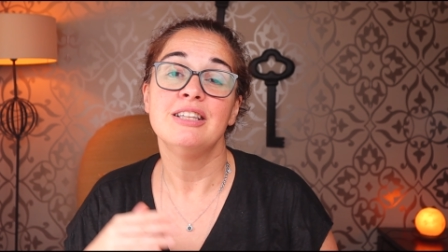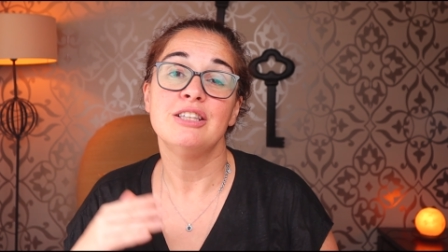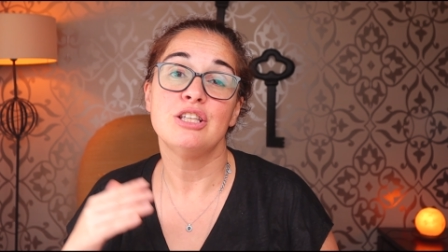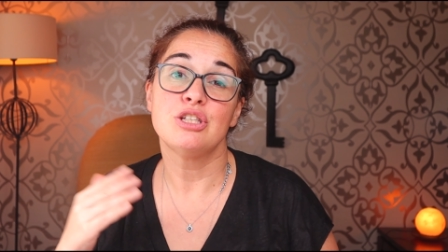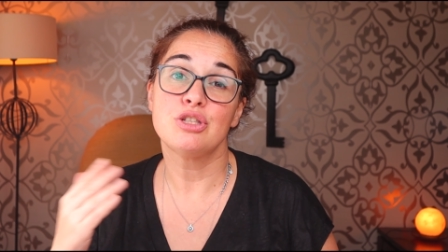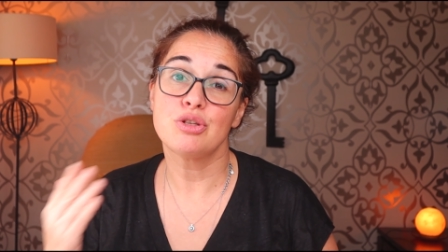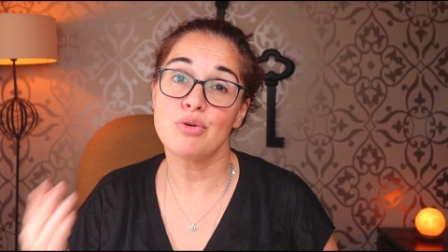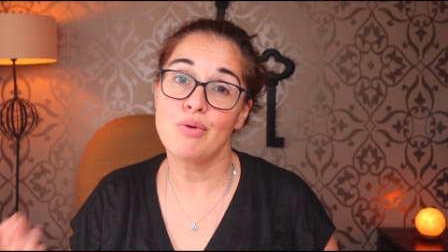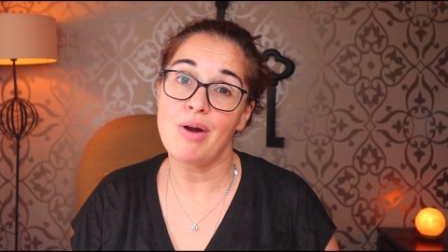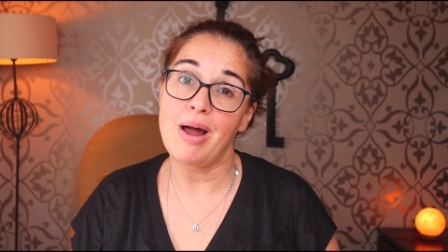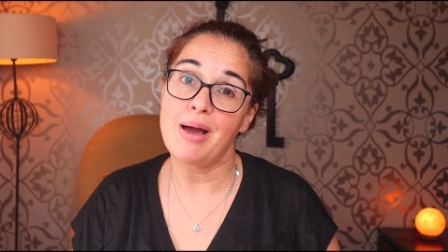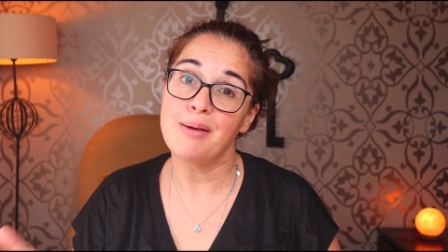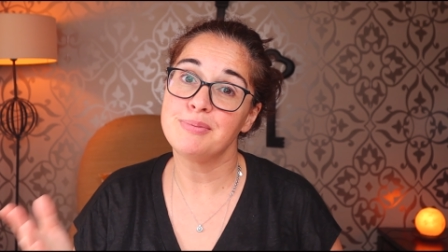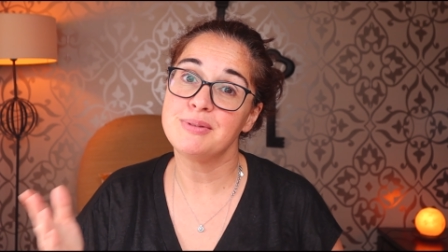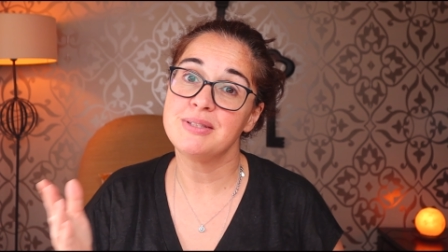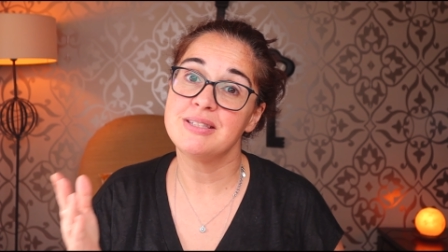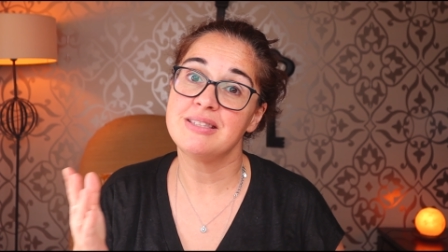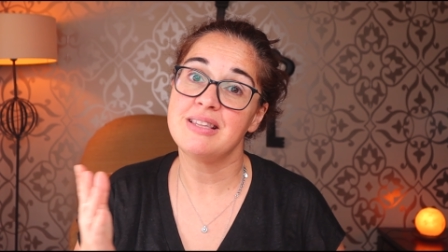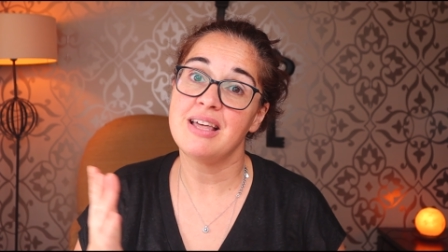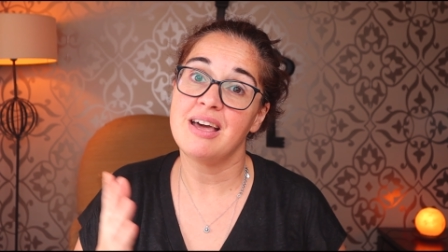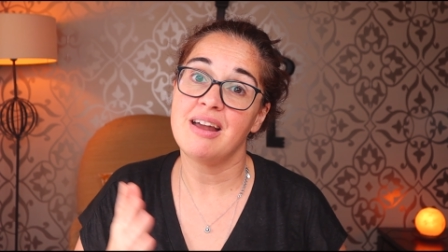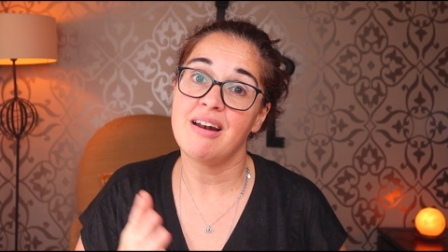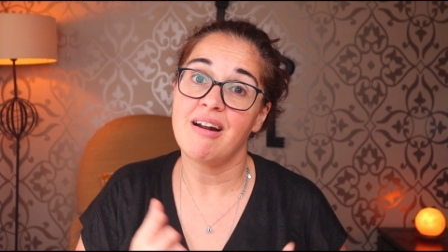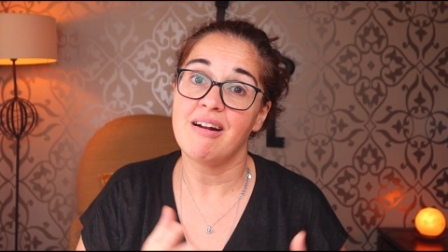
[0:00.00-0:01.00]
the scraps
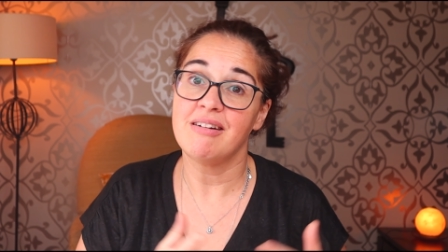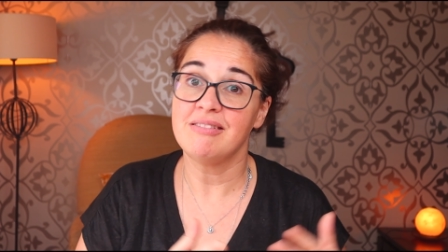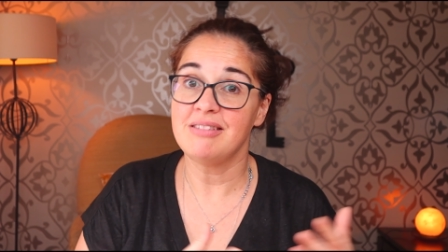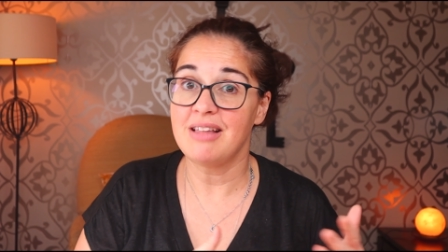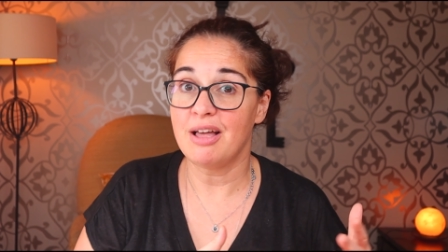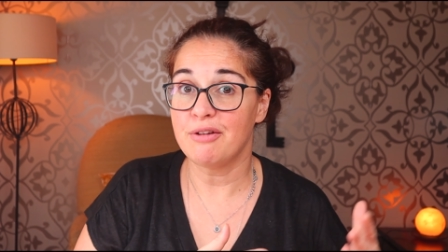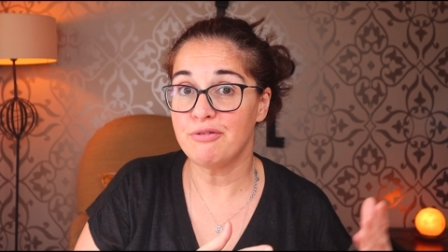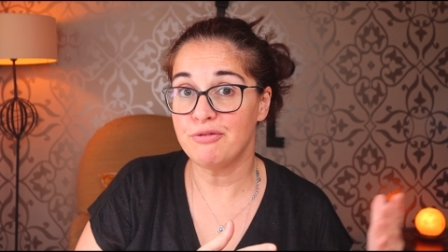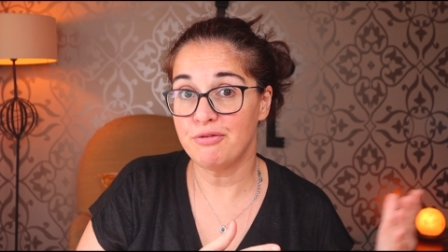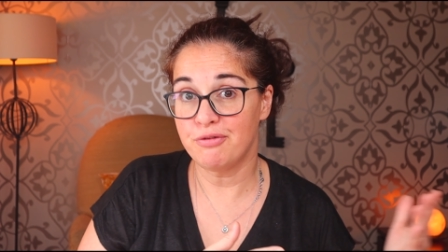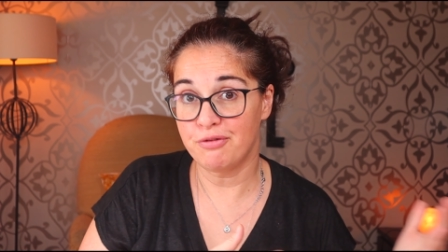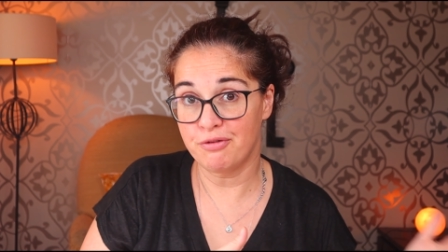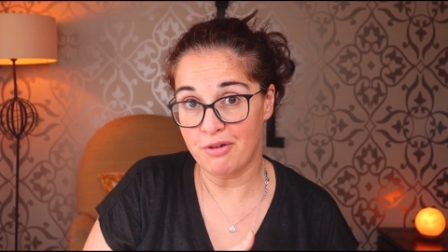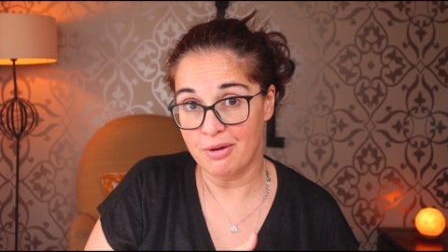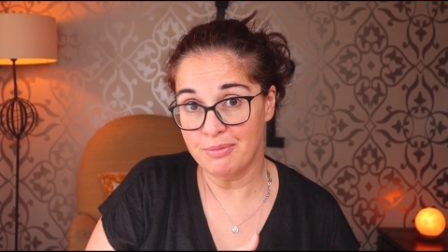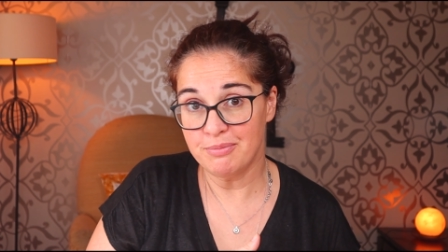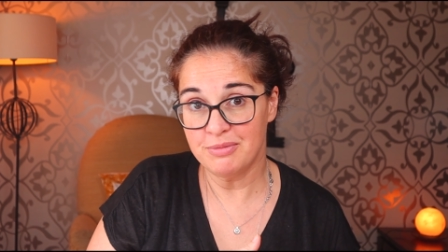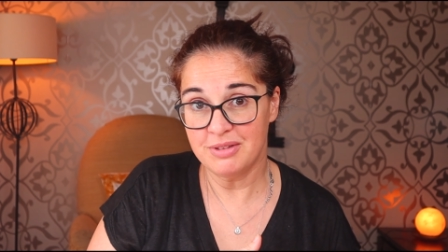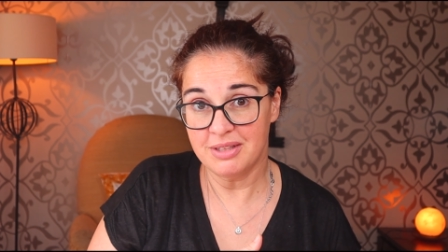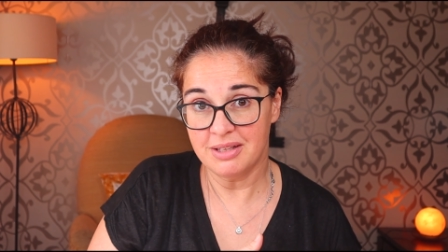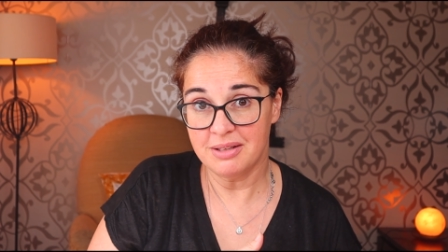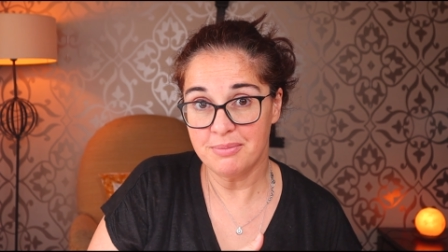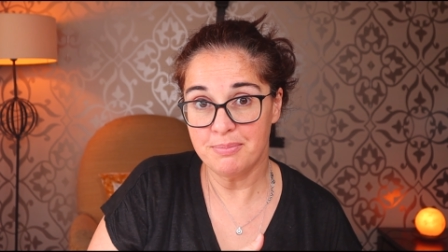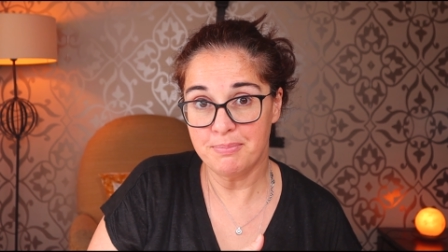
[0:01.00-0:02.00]
that are left
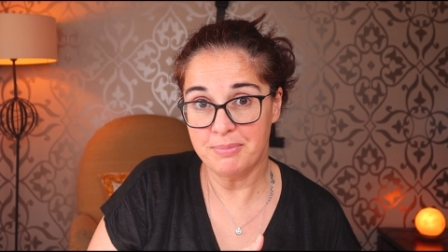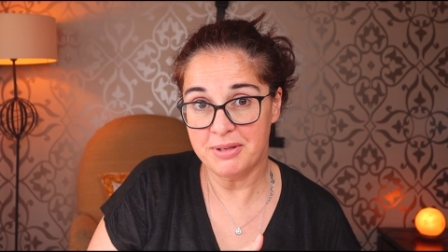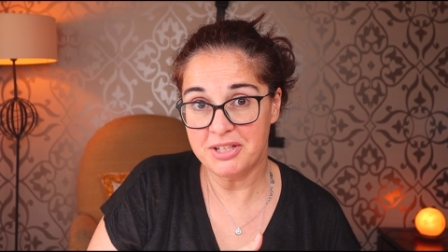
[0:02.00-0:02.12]
from the